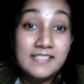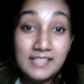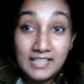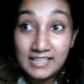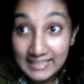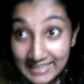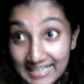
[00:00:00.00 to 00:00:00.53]
a
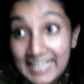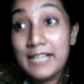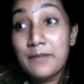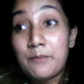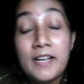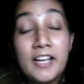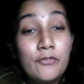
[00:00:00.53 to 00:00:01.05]

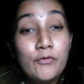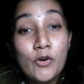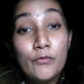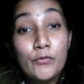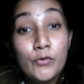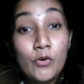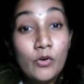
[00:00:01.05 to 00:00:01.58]
great
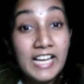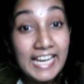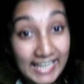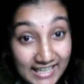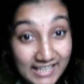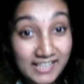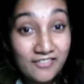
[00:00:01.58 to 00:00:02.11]
platform for
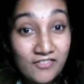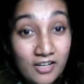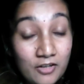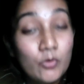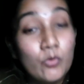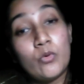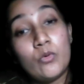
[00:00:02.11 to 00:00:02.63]

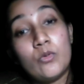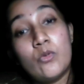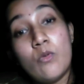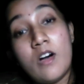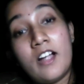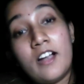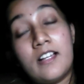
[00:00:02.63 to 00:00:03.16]
anyone
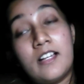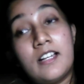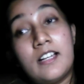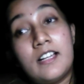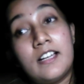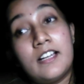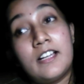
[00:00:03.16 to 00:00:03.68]
who
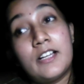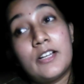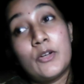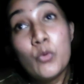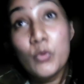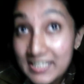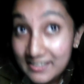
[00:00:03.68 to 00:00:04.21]

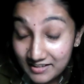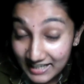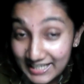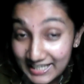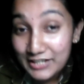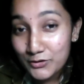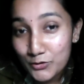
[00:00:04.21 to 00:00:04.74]
is
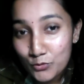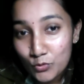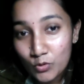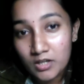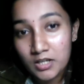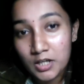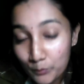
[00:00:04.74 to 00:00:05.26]
ready
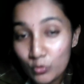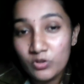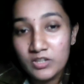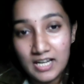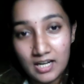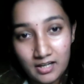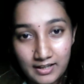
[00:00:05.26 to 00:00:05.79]
to put
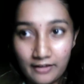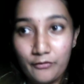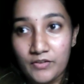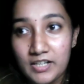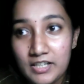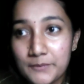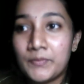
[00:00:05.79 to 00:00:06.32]
their
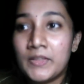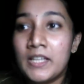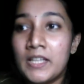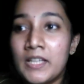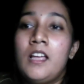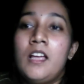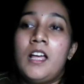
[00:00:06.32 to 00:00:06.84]
effort
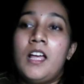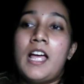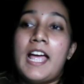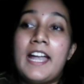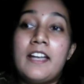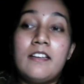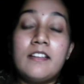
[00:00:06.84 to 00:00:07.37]

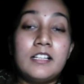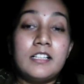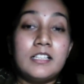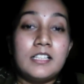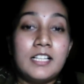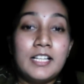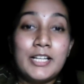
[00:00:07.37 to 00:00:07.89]
and
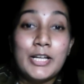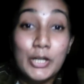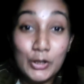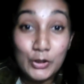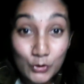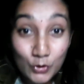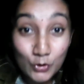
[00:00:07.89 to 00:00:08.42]

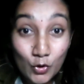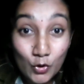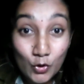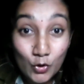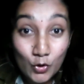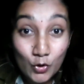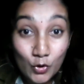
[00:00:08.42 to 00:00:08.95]

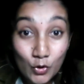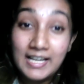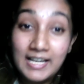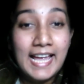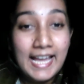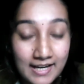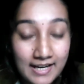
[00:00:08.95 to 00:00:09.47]
grow both
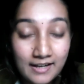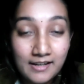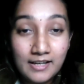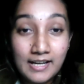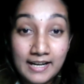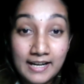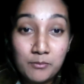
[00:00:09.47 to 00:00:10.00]

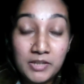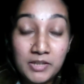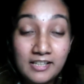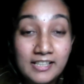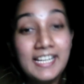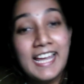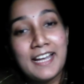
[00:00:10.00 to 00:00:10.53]

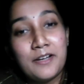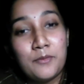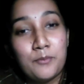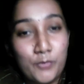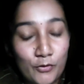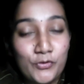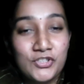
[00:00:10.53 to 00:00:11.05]
academically
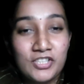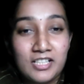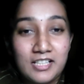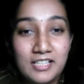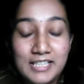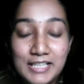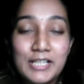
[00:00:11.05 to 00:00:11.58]
and
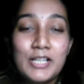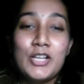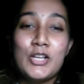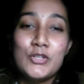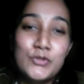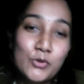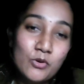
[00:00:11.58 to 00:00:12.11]
professionally.
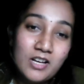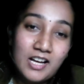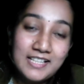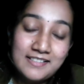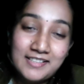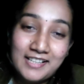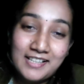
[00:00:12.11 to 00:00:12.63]
So
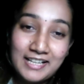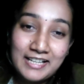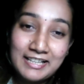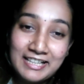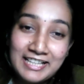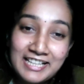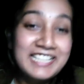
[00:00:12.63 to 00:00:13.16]
guys,
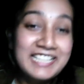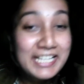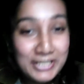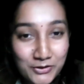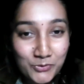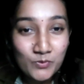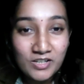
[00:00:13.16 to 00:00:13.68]

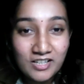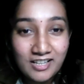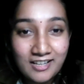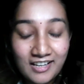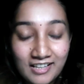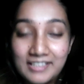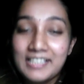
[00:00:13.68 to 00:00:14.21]
ready to work
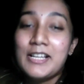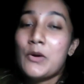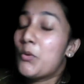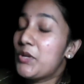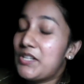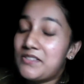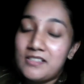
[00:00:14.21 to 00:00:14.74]
hard.
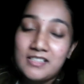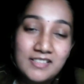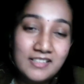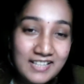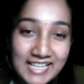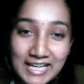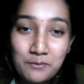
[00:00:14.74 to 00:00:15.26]
OUSL is
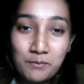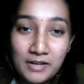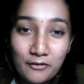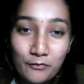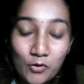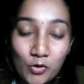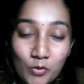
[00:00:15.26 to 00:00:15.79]
a great
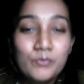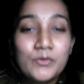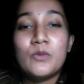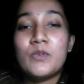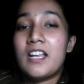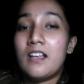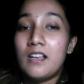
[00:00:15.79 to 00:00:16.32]
platform.
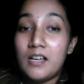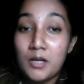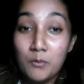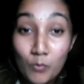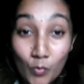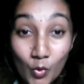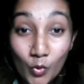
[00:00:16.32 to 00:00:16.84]
You can
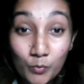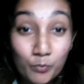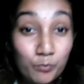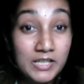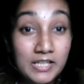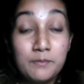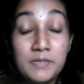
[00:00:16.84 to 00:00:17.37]
learn more.
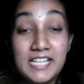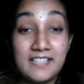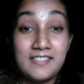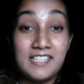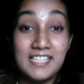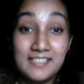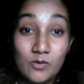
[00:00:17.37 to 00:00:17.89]

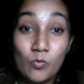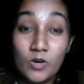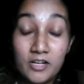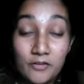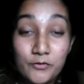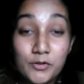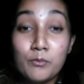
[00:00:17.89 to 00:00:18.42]
BSE is a
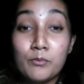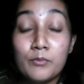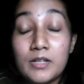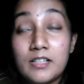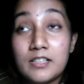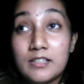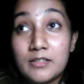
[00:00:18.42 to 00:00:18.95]
one of
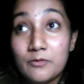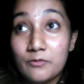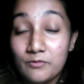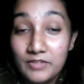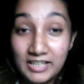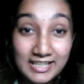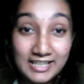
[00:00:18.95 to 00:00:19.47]
the
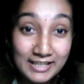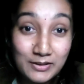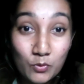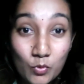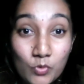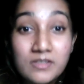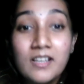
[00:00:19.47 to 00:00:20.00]
very
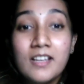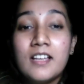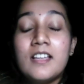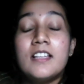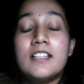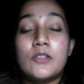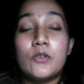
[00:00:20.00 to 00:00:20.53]
great course.
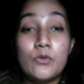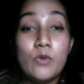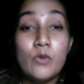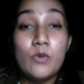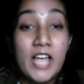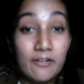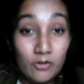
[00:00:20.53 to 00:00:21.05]
So you
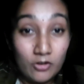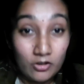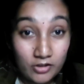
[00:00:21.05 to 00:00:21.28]
have lot